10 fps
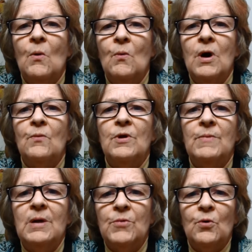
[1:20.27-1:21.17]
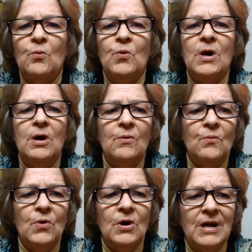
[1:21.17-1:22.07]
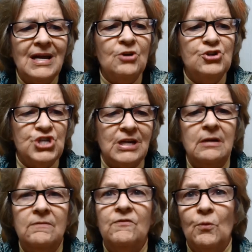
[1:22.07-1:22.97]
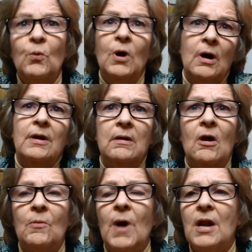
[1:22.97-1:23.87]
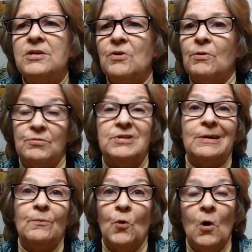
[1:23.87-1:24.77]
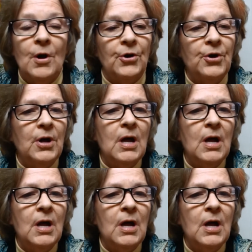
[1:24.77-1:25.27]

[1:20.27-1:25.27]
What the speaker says: Well, remember, we're energy, for one. Our bodies are, except water.